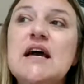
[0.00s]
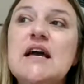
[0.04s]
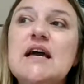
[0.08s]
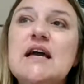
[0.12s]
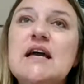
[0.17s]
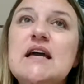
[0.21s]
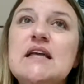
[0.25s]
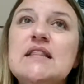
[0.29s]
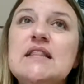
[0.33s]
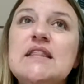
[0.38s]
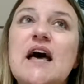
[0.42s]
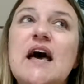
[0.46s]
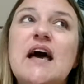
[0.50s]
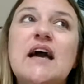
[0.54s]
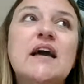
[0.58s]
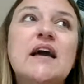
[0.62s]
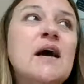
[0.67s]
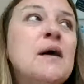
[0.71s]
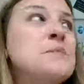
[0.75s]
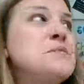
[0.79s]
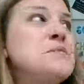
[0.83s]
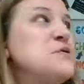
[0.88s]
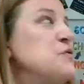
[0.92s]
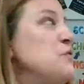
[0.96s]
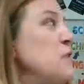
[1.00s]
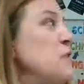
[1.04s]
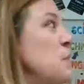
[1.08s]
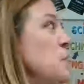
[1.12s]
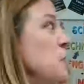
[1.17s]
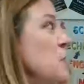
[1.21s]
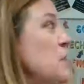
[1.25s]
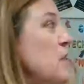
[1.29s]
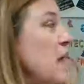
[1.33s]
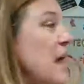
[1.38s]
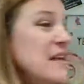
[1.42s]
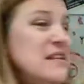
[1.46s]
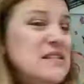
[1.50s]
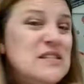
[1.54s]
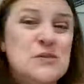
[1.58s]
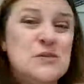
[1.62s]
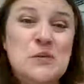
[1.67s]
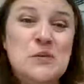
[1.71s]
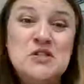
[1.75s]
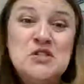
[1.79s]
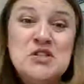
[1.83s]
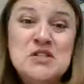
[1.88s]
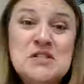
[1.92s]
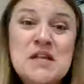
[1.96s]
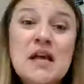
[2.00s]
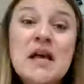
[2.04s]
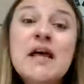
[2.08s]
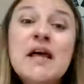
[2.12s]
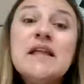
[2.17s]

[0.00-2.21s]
that comes from your light switches,